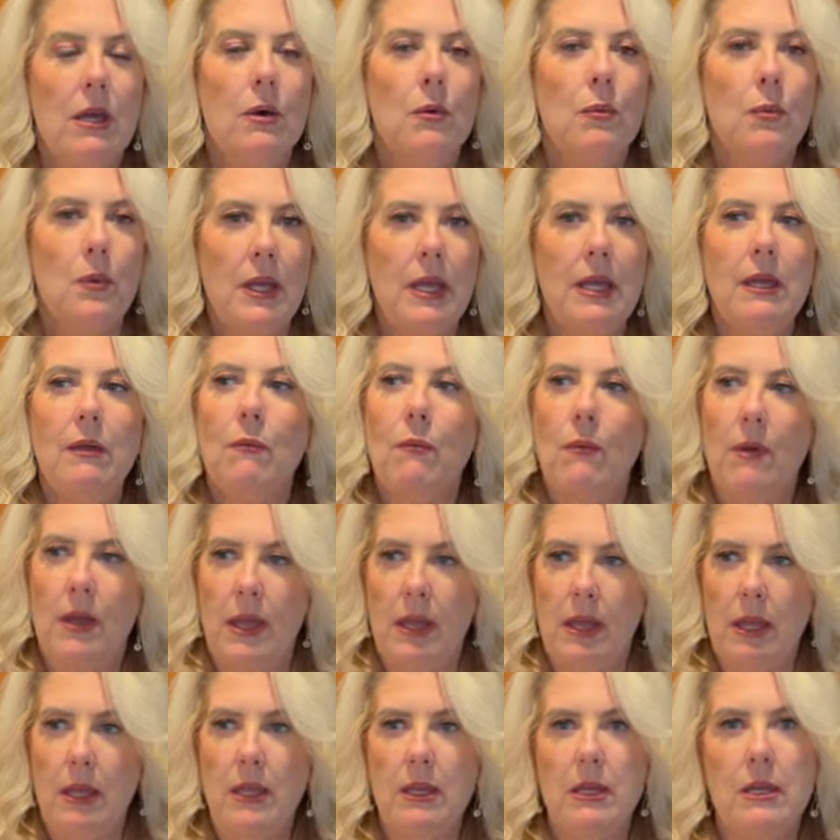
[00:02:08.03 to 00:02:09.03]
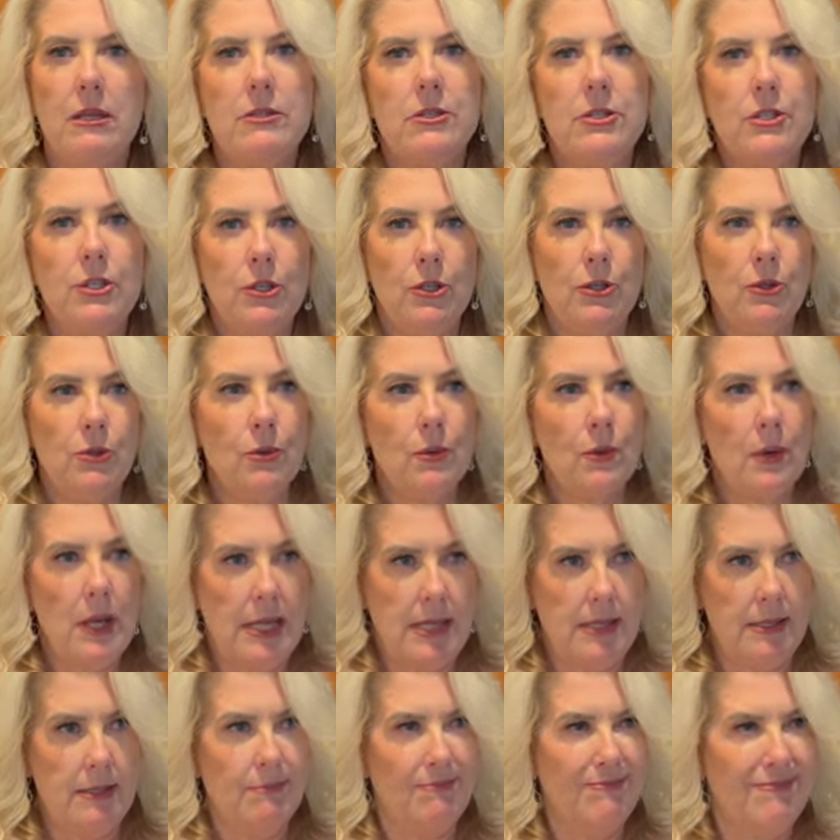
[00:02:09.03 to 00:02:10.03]
We went to
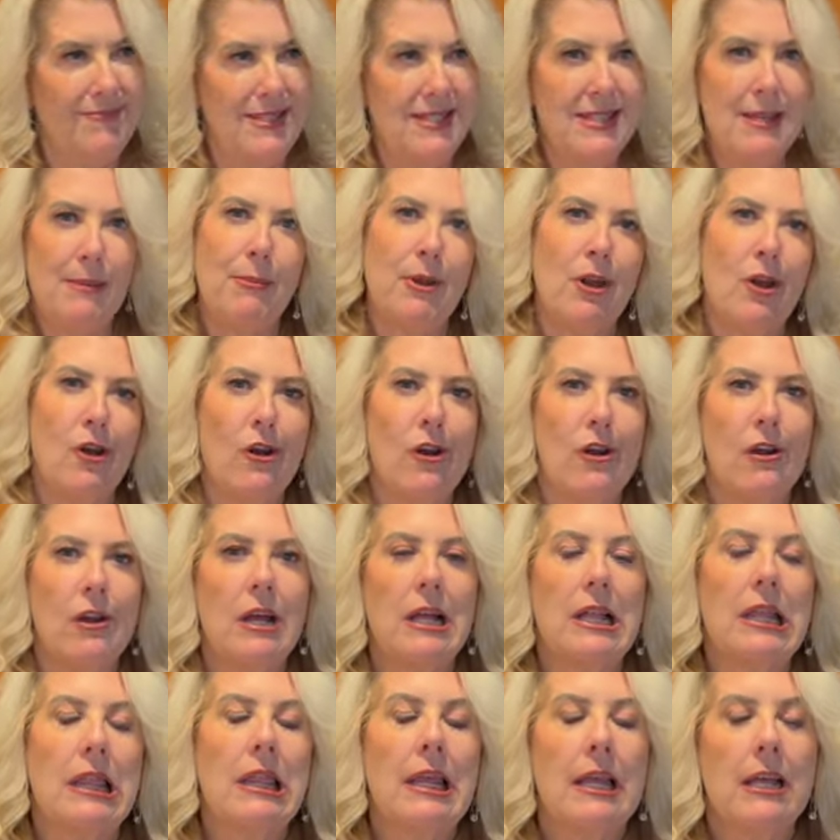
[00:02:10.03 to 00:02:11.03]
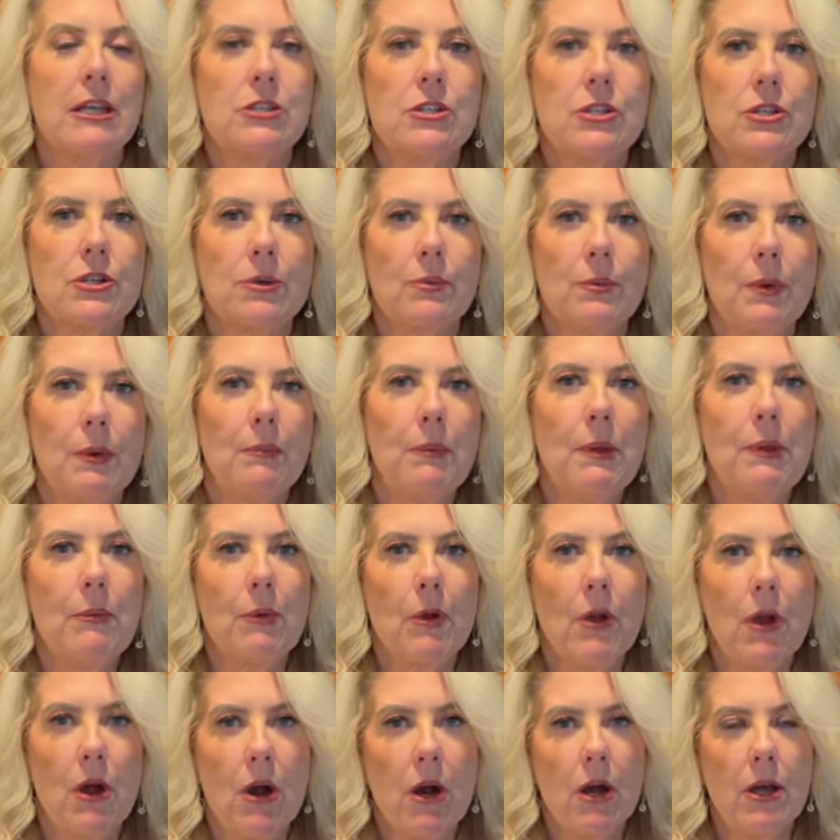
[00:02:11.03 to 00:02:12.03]
a seminar, a lecture when we
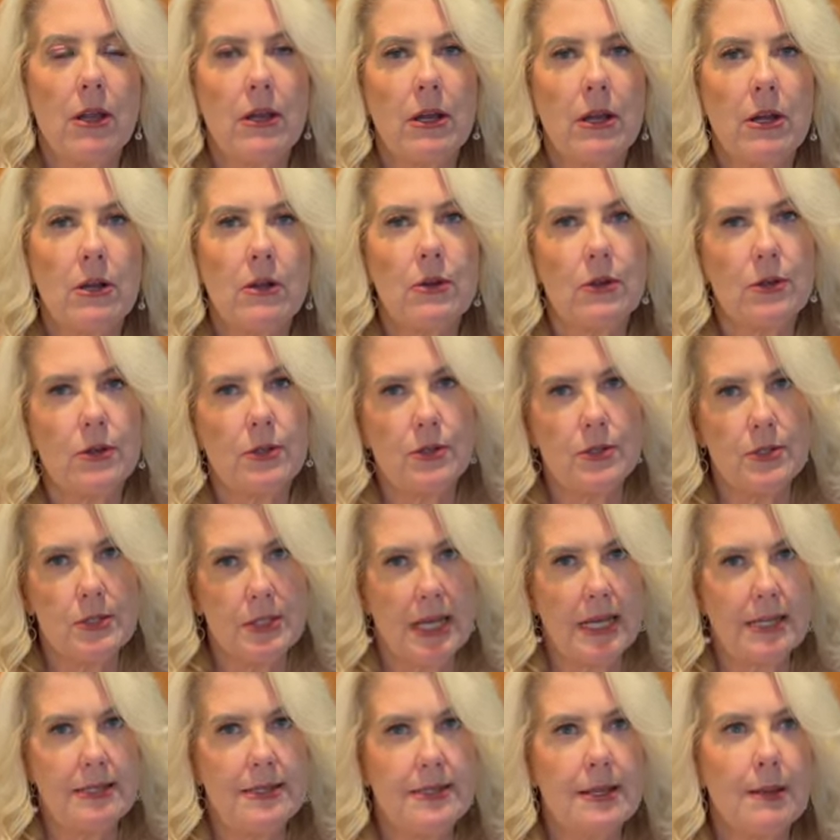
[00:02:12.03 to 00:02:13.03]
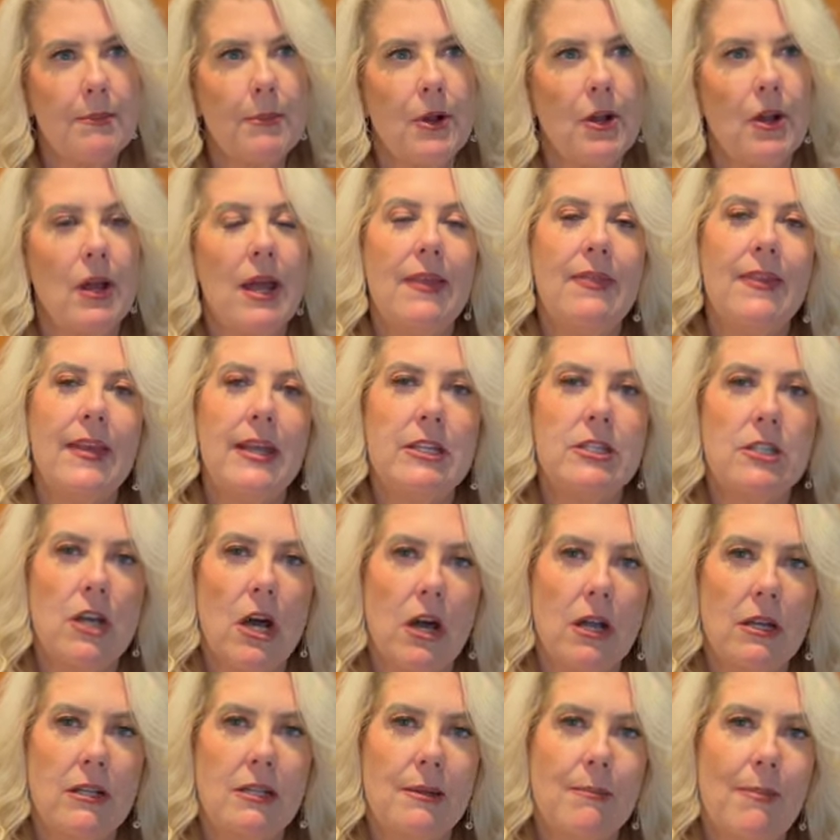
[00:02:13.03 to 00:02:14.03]
were on our cruise last summer, and they
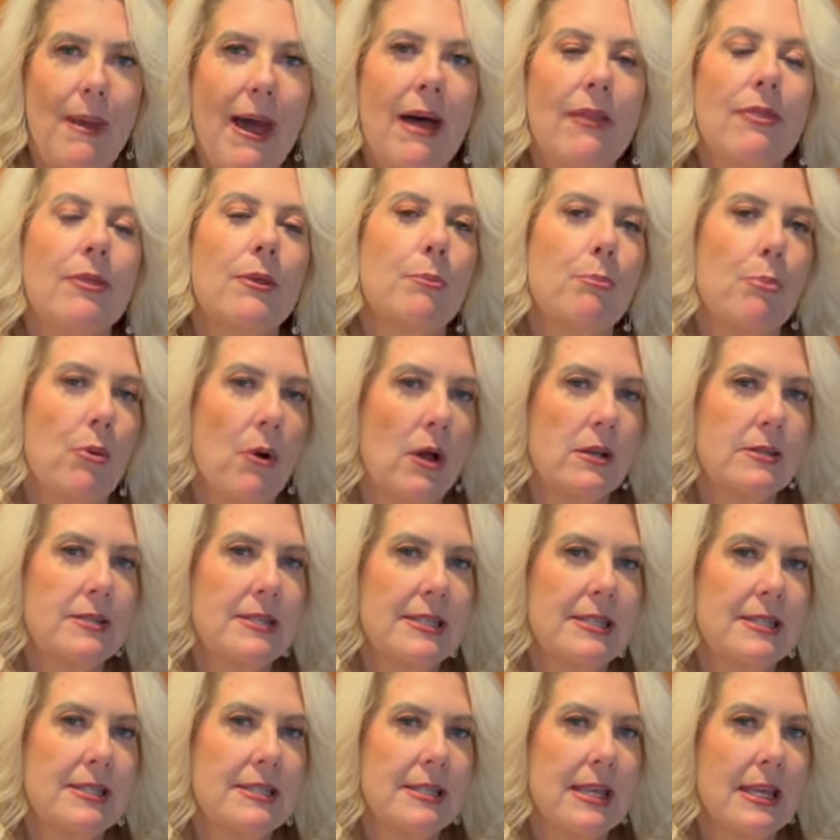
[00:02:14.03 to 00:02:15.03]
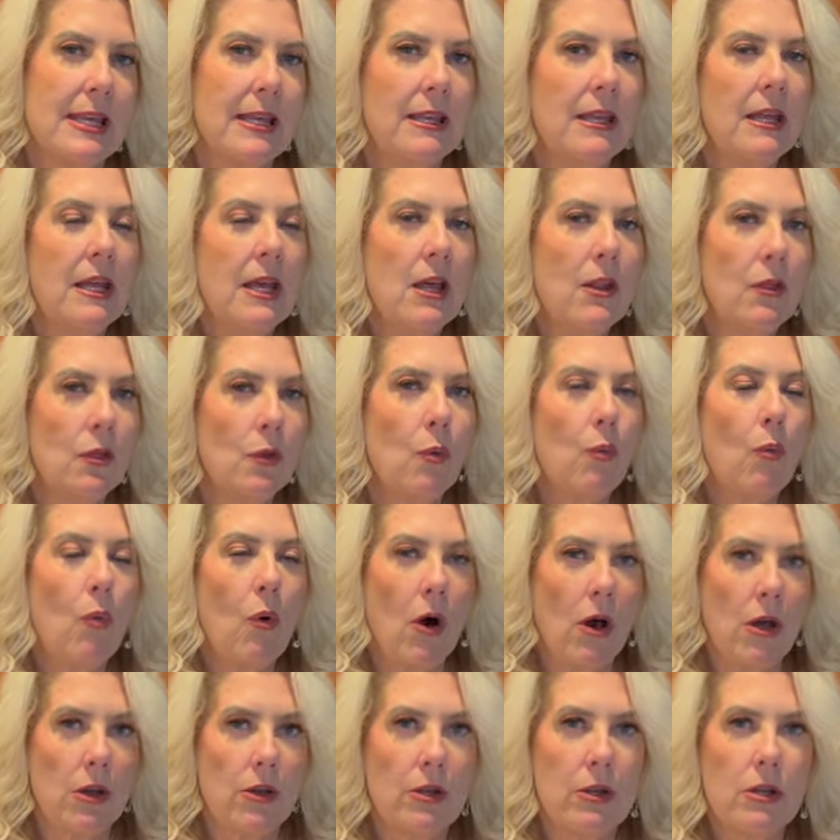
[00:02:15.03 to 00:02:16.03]
talked about the process that the
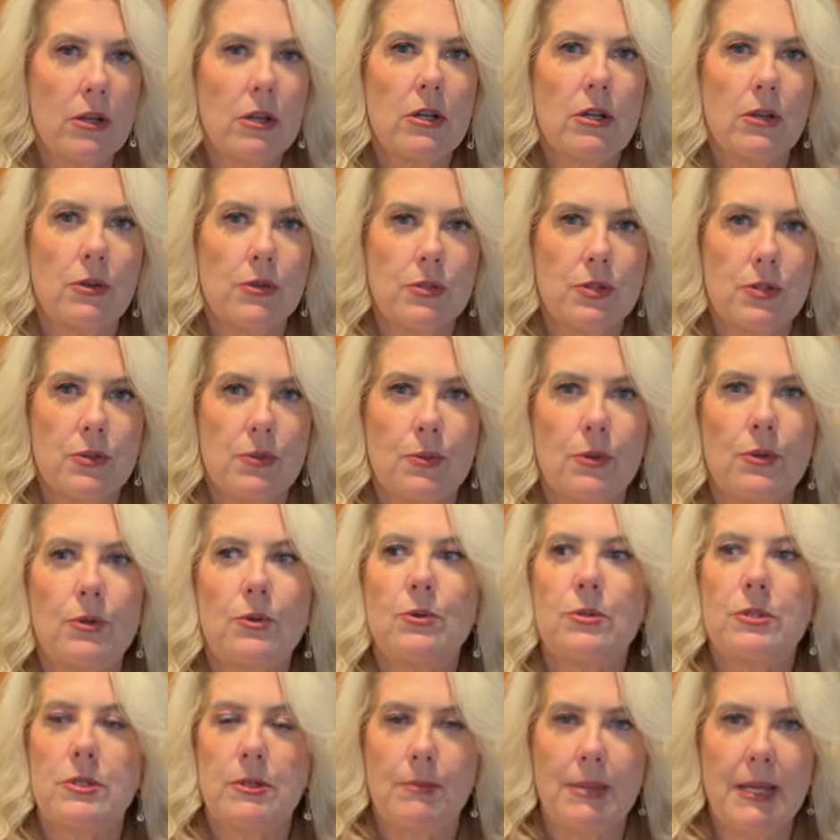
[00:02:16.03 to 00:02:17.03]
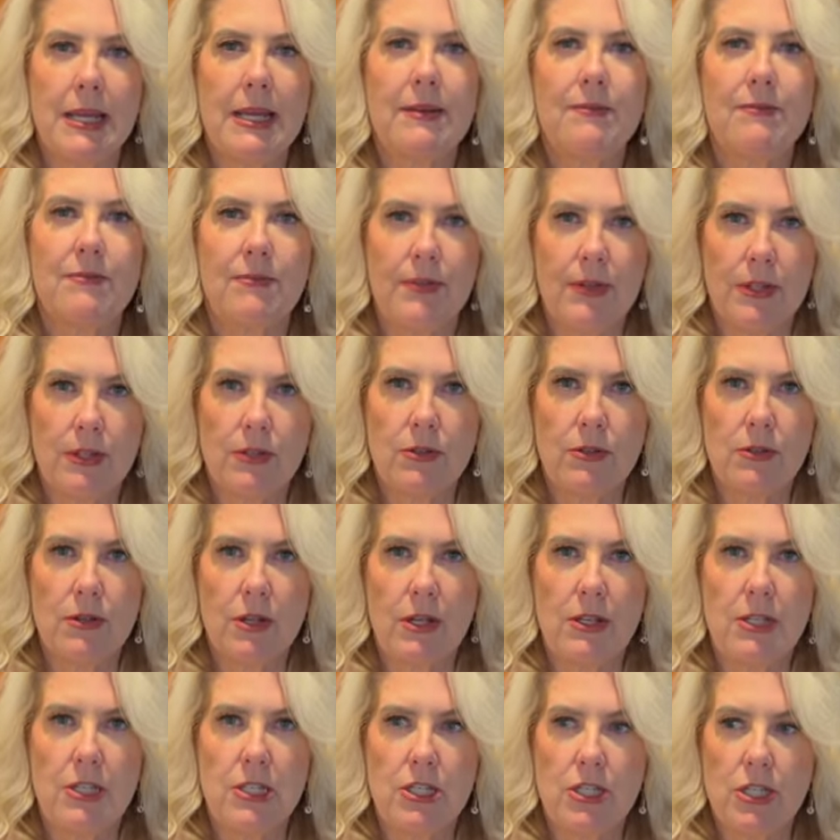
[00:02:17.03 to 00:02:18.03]
water goes through to become filtered
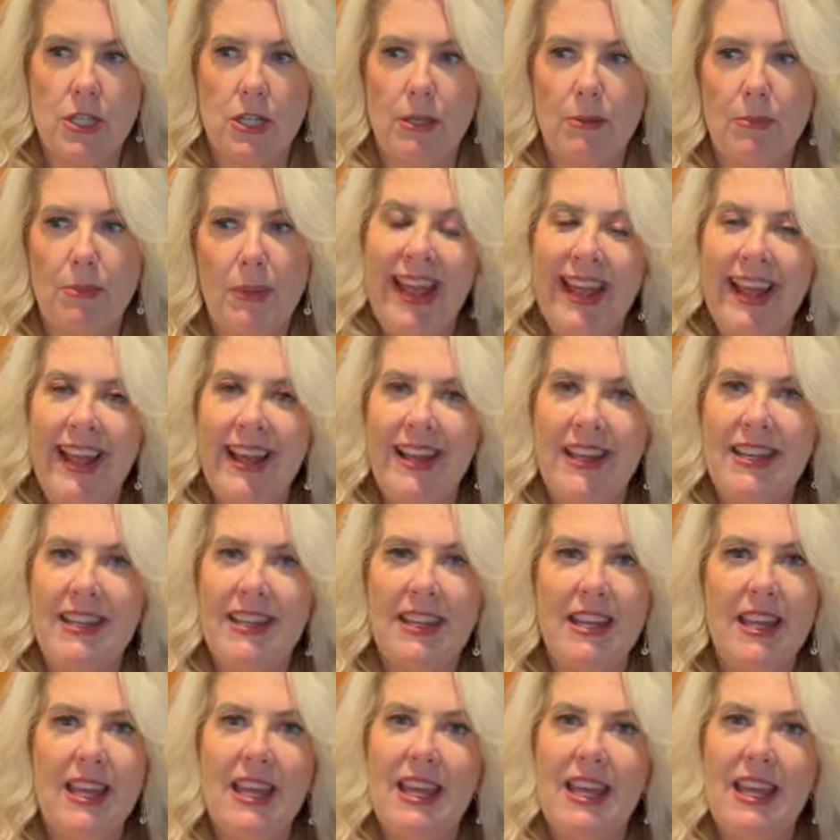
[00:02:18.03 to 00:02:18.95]
on the ship. And